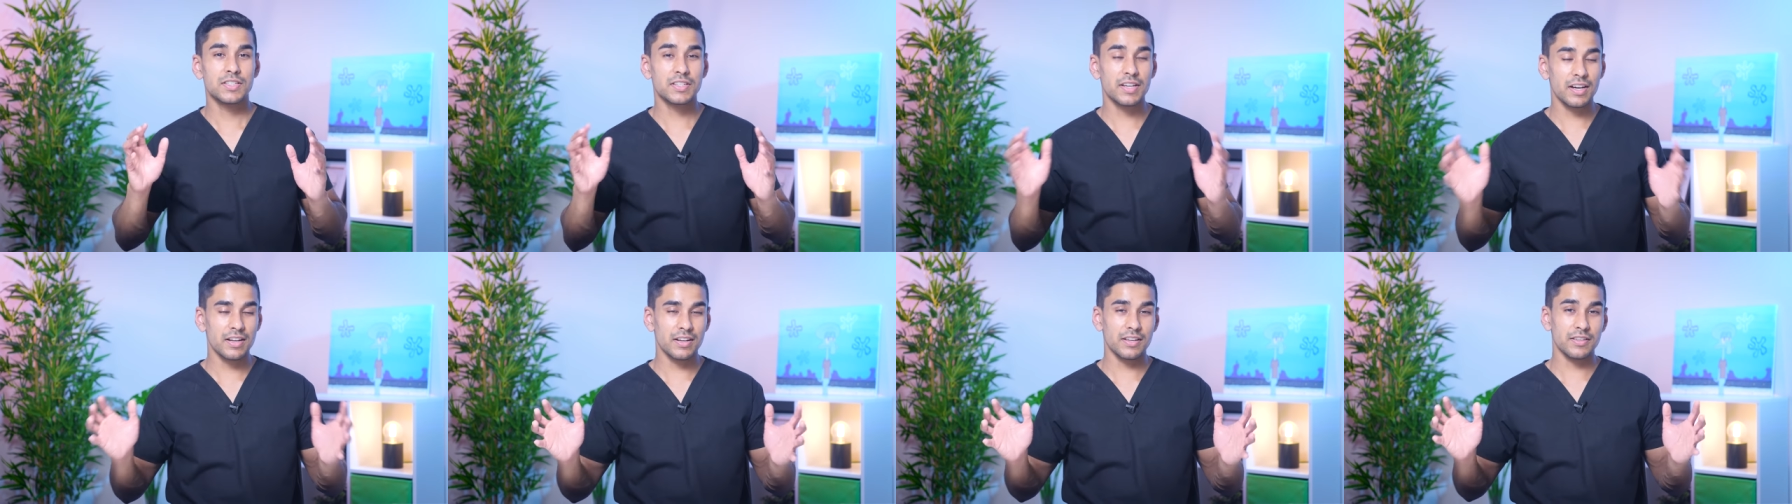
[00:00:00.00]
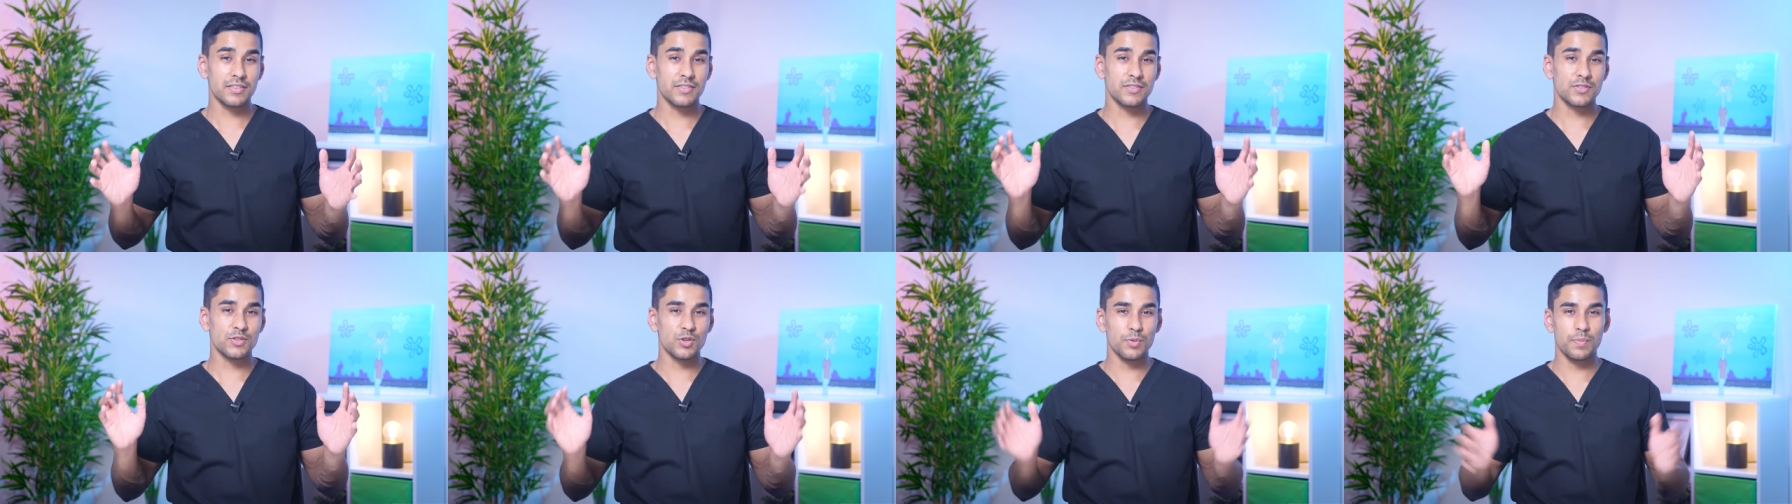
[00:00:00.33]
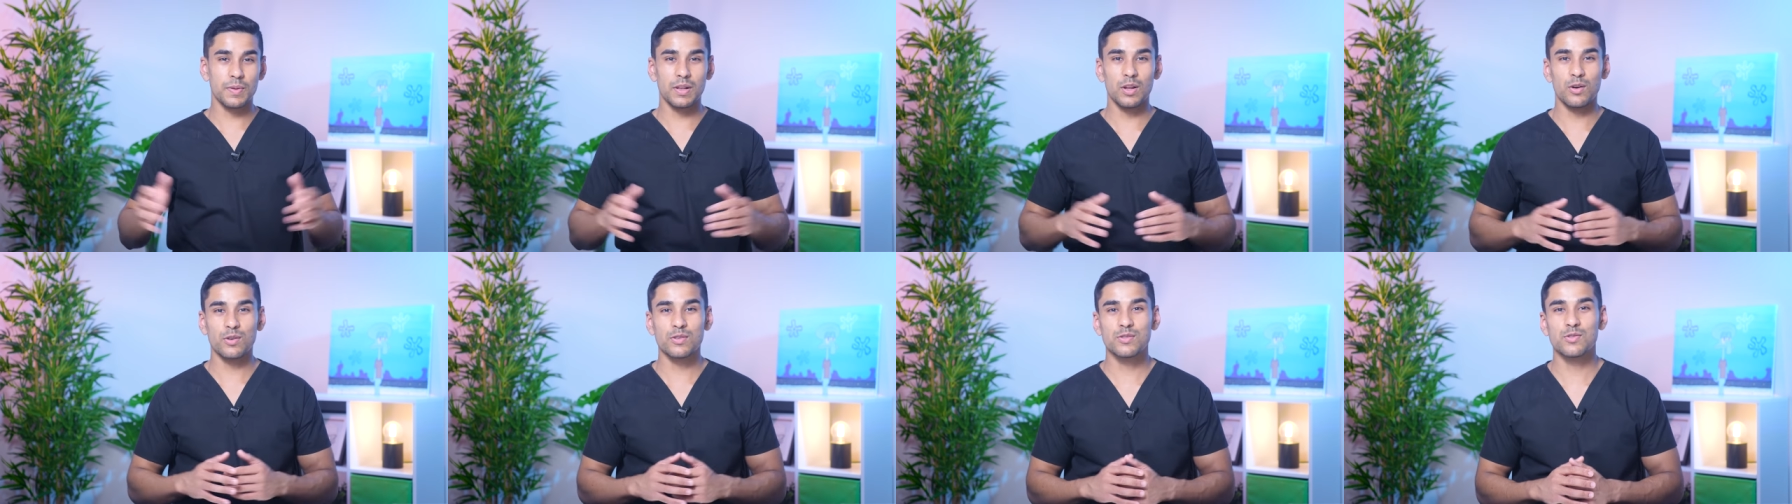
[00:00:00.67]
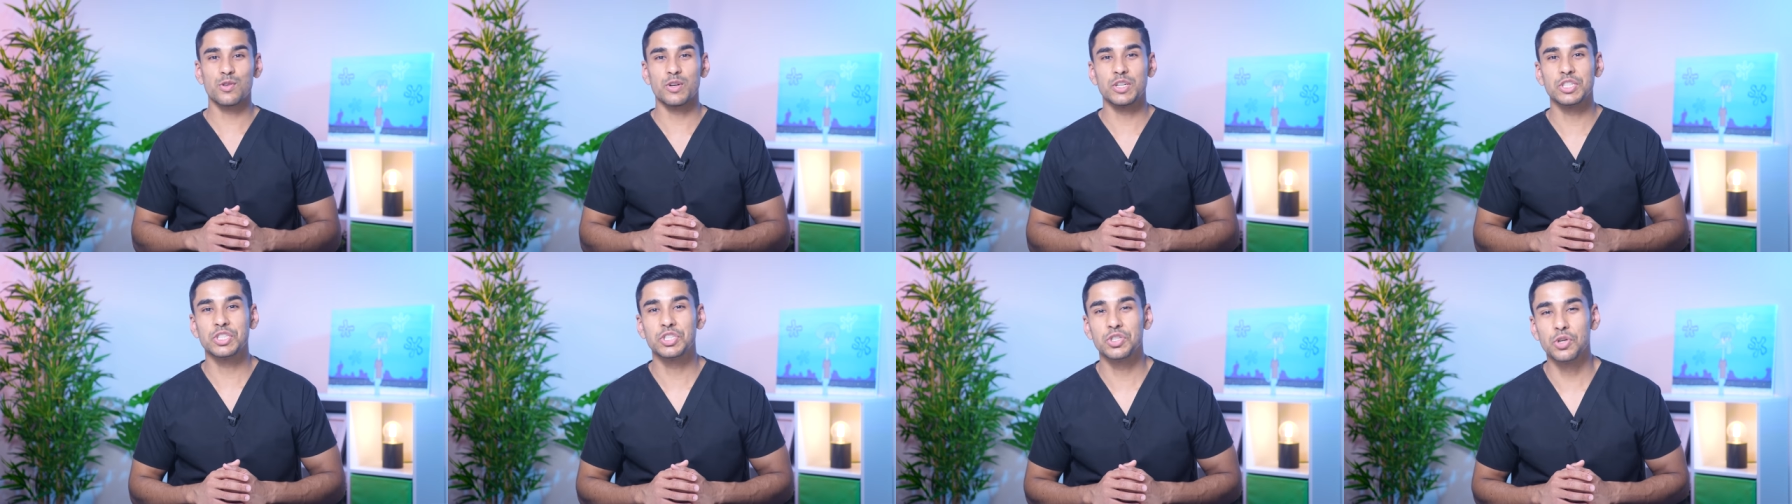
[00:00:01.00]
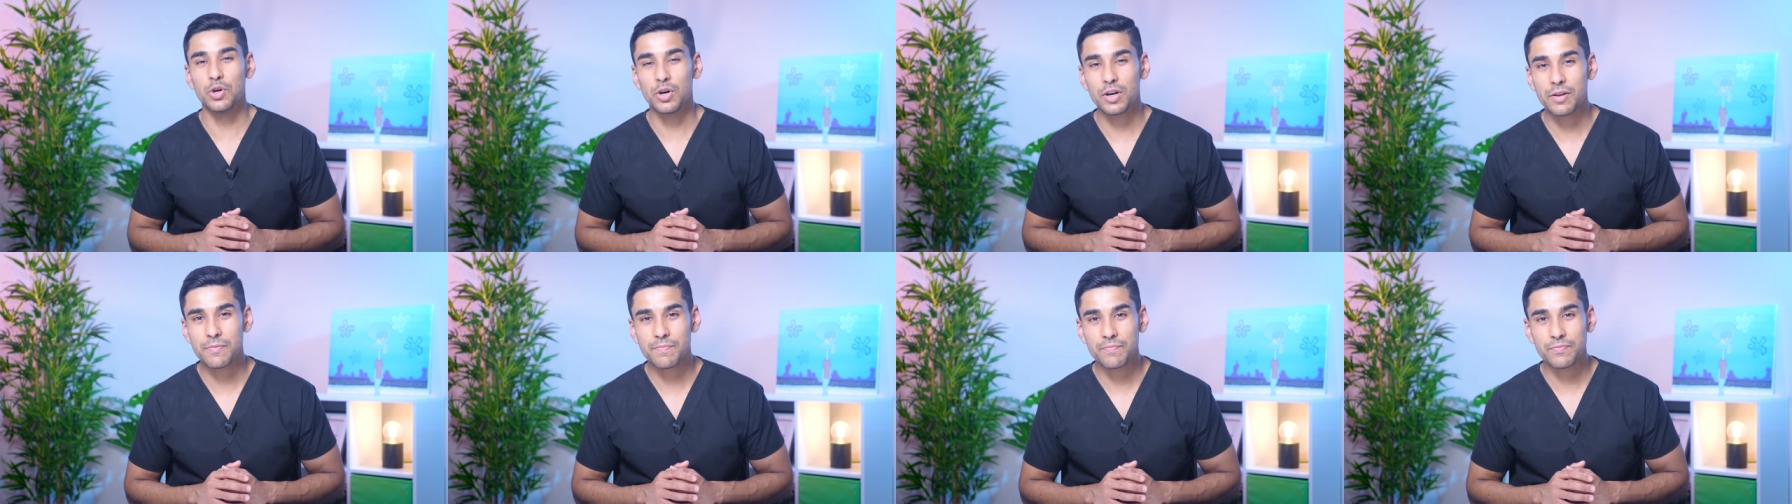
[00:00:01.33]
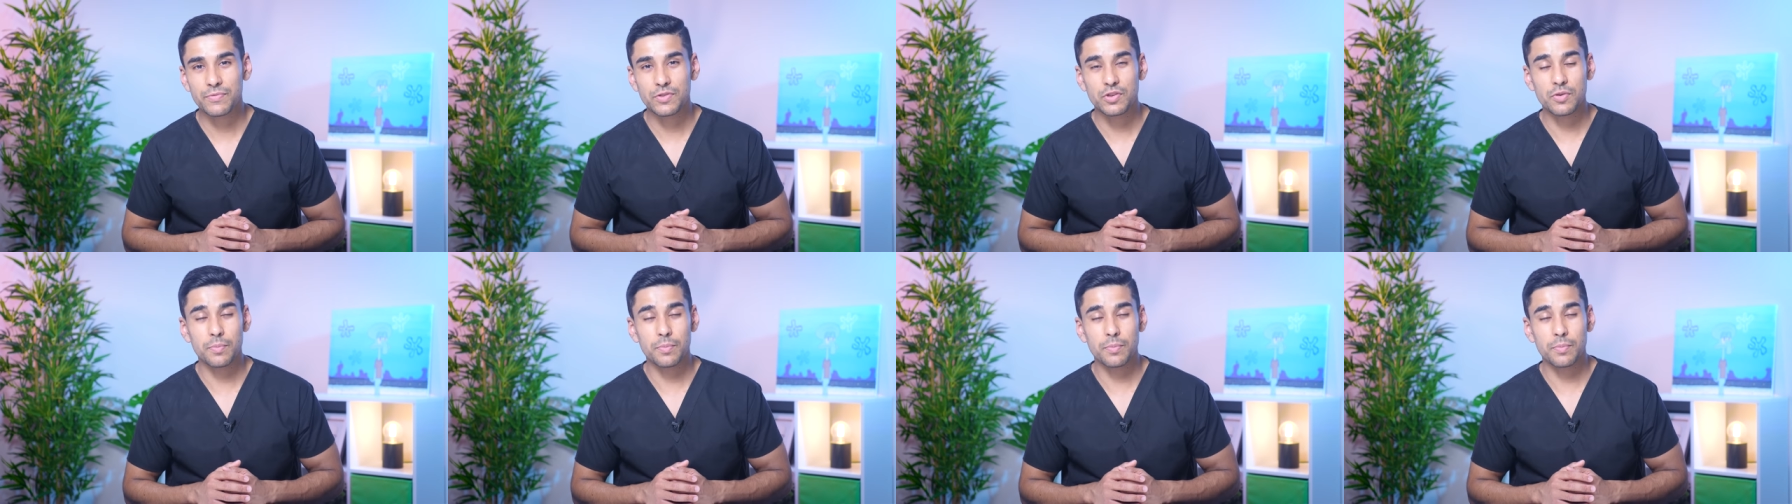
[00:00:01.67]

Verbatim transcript: To cut a super long story short,